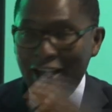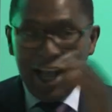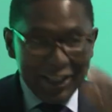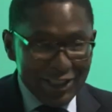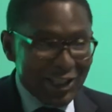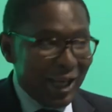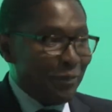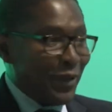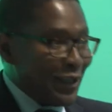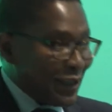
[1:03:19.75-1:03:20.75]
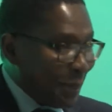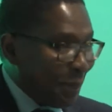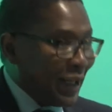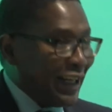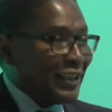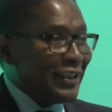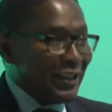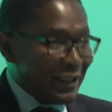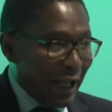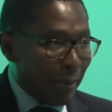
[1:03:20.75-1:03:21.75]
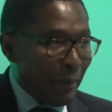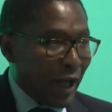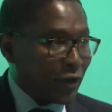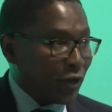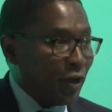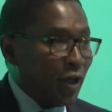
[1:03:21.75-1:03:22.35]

as champions in the places that matter.